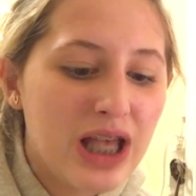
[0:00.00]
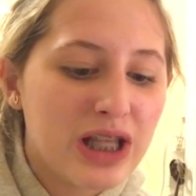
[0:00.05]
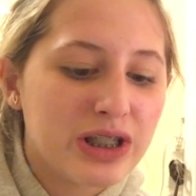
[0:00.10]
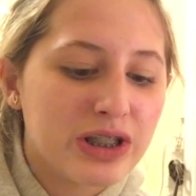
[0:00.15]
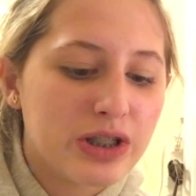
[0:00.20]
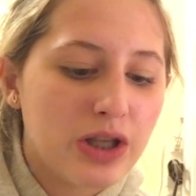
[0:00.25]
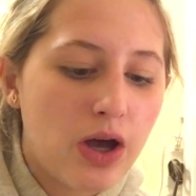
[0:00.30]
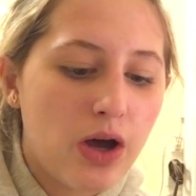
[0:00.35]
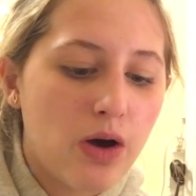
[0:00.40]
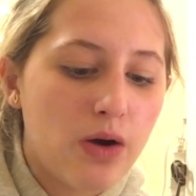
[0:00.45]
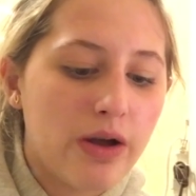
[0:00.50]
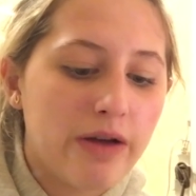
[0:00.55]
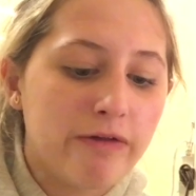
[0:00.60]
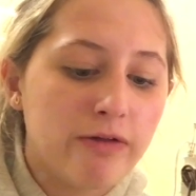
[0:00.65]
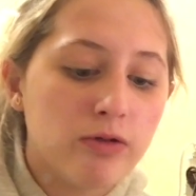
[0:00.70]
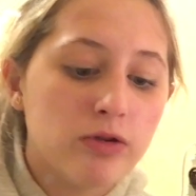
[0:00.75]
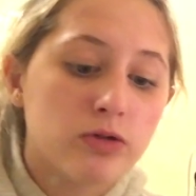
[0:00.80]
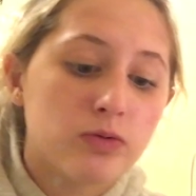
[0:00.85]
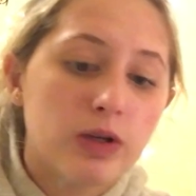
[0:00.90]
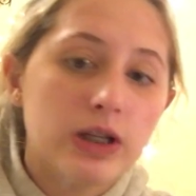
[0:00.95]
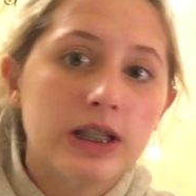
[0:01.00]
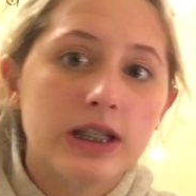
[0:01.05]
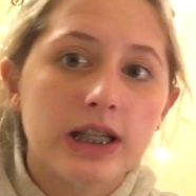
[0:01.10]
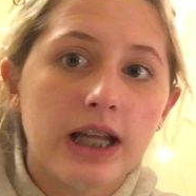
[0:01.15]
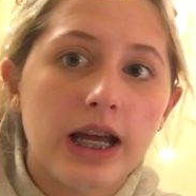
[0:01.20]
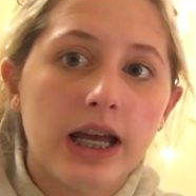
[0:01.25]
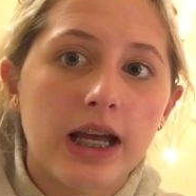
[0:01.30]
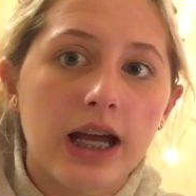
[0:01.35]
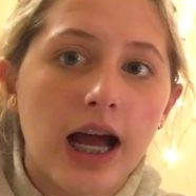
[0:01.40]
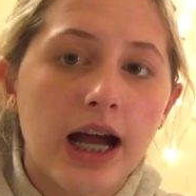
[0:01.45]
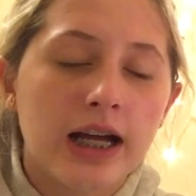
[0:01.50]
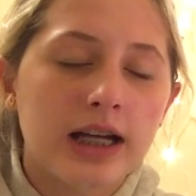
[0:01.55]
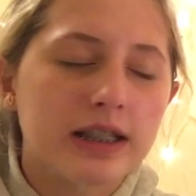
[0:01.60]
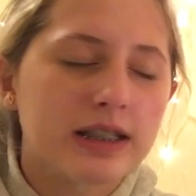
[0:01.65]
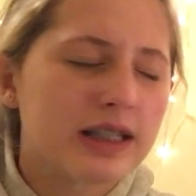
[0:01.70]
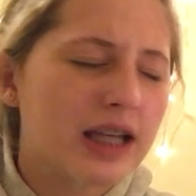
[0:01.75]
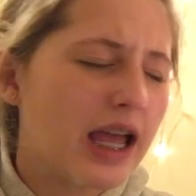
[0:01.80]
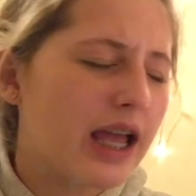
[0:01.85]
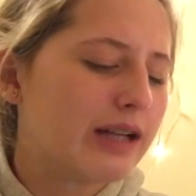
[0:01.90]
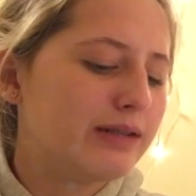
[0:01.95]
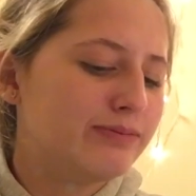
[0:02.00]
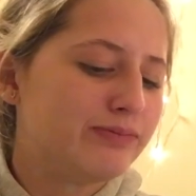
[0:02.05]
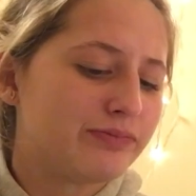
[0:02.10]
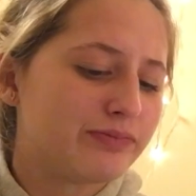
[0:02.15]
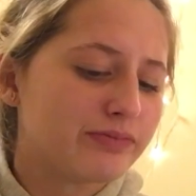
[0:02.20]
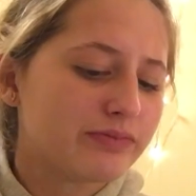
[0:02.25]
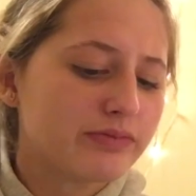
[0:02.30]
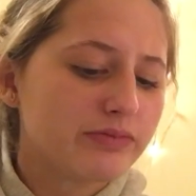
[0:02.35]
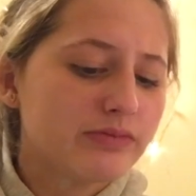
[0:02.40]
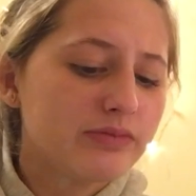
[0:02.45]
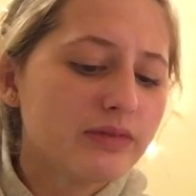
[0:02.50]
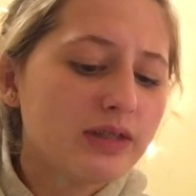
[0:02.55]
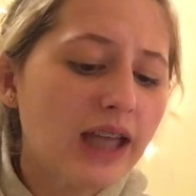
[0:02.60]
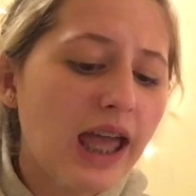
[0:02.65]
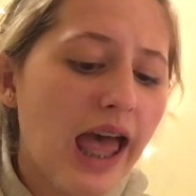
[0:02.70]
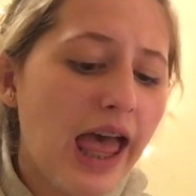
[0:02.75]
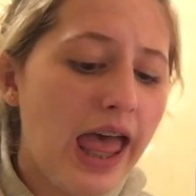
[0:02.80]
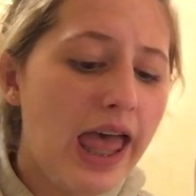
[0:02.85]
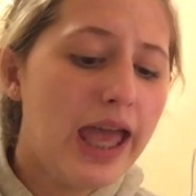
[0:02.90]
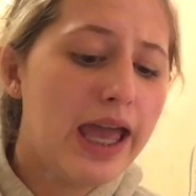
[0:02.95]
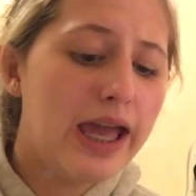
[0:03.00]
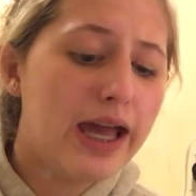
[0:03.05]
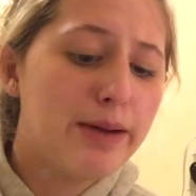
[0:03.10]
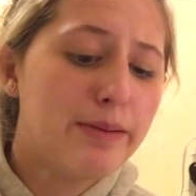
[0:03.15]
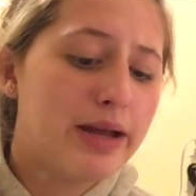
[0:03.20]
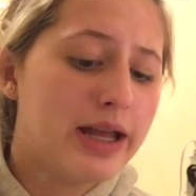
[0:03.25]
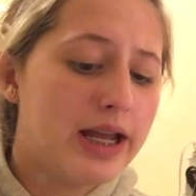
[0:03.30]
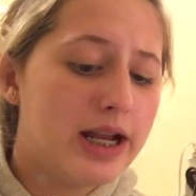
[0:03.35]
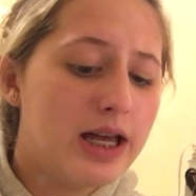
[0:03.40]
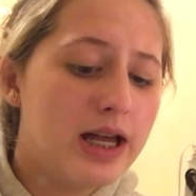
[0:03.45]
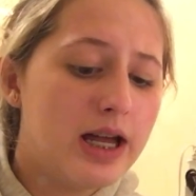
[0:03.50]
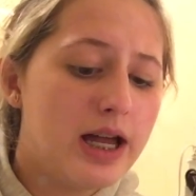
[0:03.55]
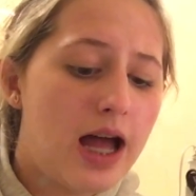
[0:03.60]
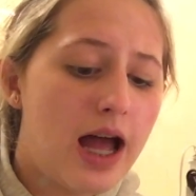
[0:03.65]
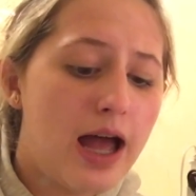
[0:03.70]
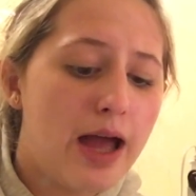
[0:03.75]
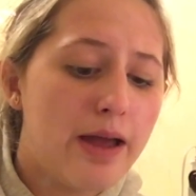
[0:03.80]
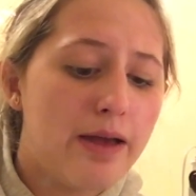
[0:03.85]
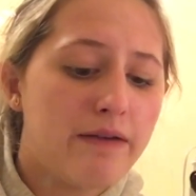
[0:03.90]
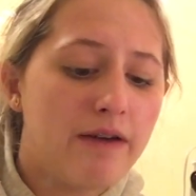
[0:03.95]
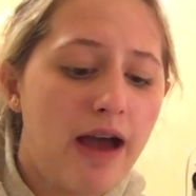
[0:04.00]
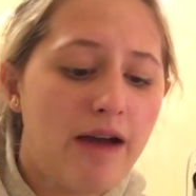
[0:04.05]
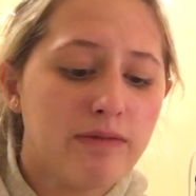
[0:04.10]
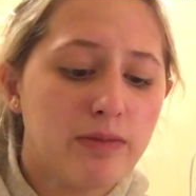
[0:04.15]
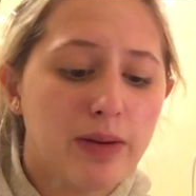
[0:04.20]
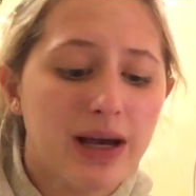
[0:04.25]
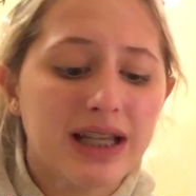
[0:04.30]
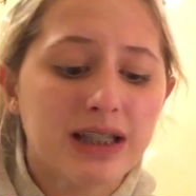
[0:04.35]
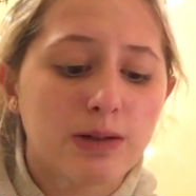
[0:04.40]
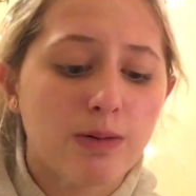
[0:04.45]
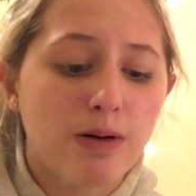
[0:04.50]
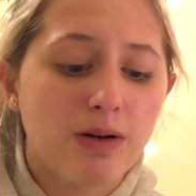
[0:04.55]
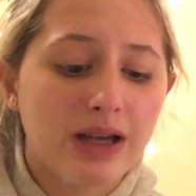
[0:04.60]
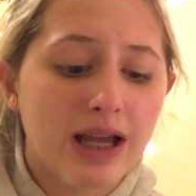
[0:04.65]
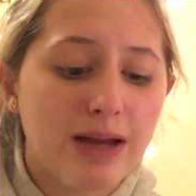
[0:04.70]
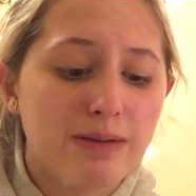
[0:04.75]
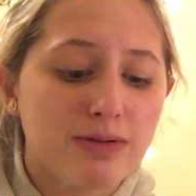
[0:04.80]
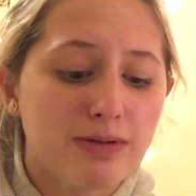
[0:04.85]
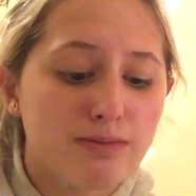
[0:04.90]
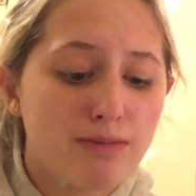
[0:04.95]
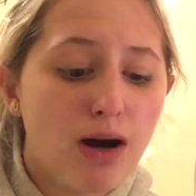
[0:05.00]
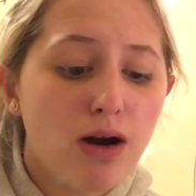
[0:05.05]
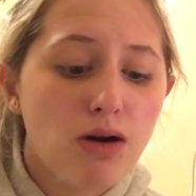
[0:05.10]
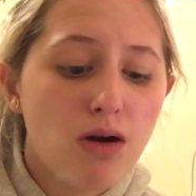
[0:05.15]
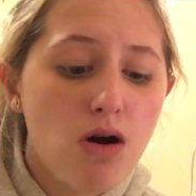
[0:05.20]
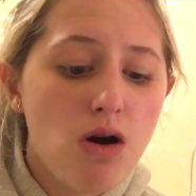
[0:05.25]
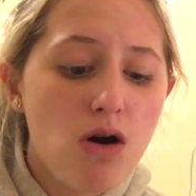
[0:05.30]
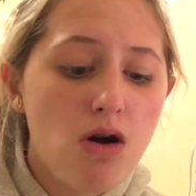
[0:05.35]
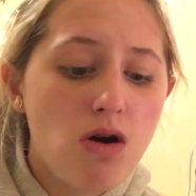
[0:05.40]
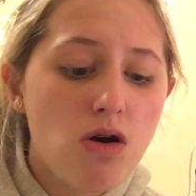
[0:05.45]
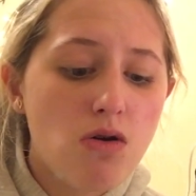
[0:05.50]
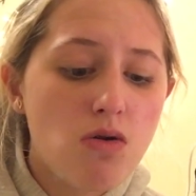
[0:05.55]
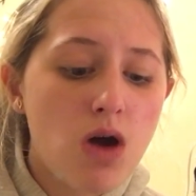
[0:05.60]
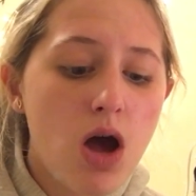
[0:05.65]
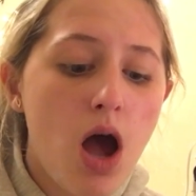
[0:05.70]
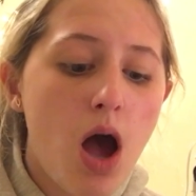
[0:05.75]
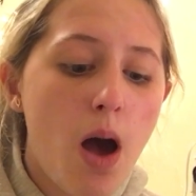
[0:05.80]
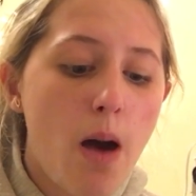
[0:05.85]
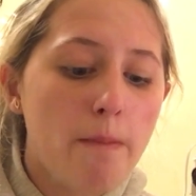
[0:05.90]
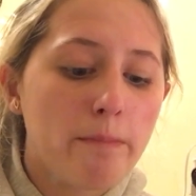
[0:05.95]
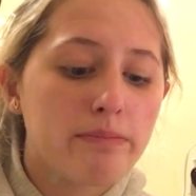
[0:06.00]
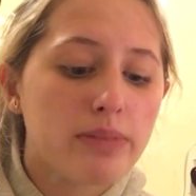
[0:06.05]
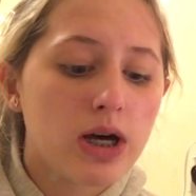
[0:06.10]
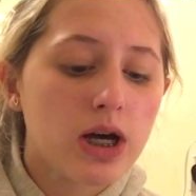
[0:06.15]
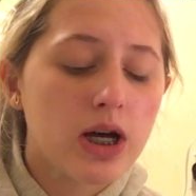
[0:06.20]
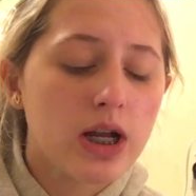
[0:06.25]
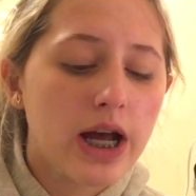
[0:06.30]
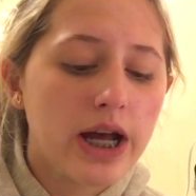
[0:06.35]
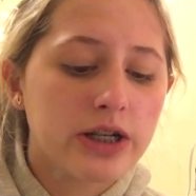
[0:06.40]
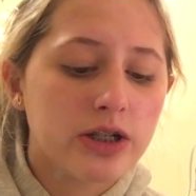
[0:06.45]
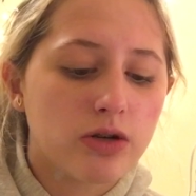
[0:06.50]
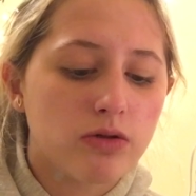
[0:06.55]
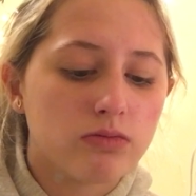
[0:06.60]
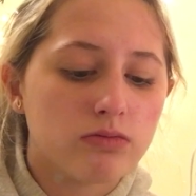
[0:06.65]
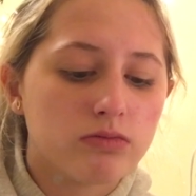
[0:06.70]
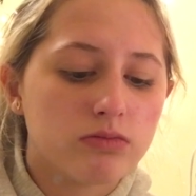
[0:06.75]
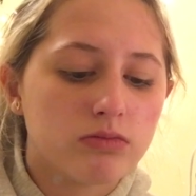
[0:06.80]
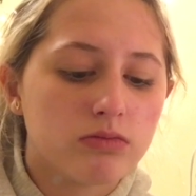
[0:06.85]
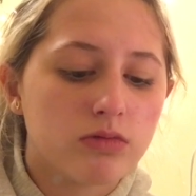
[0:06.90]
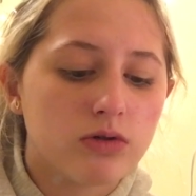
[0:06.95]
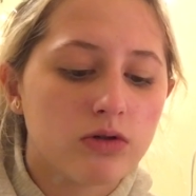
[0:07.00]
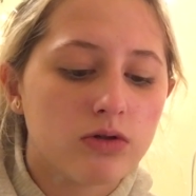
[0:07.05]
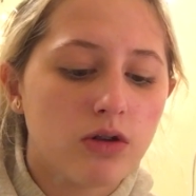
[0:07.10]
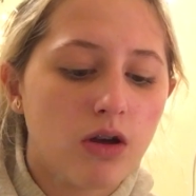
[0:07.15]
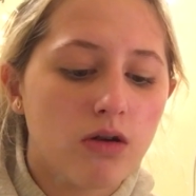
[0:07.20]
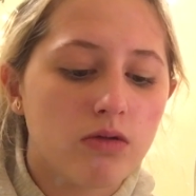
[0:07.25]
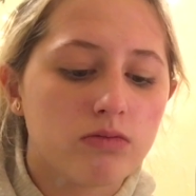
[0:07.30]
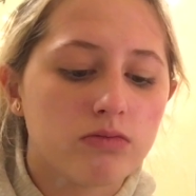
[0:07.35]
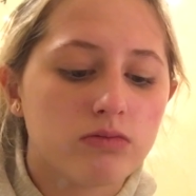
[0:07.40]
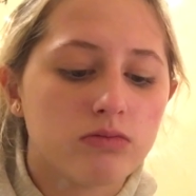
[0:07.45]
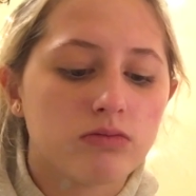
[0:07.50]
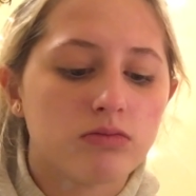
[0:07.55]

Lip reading: So if it was Wednesday, I could say, hey, I'm Hannah. I have a basketball game tomorrow, but I don't. So,